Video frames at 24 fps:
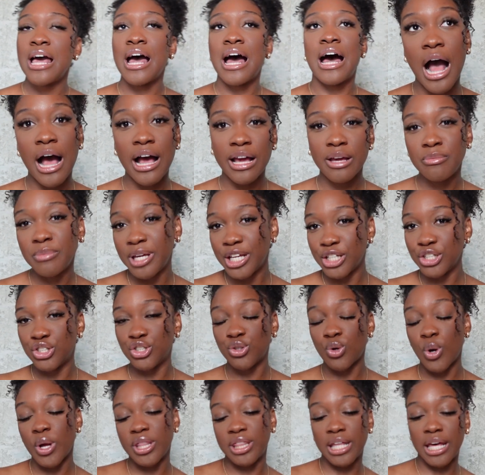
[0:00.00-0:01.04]
I make
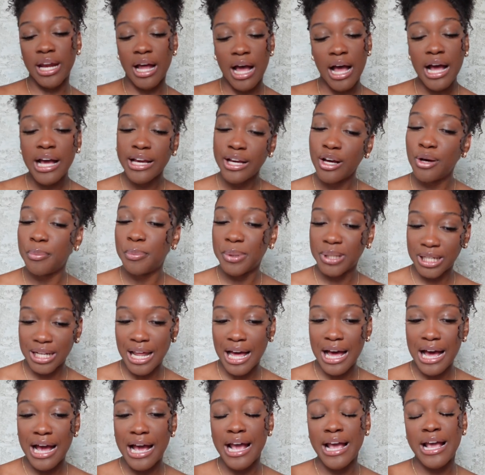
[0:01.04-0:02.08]
sure that I
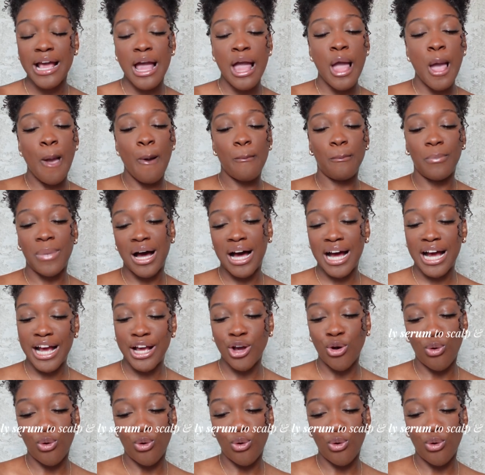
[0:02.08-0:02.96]
apply my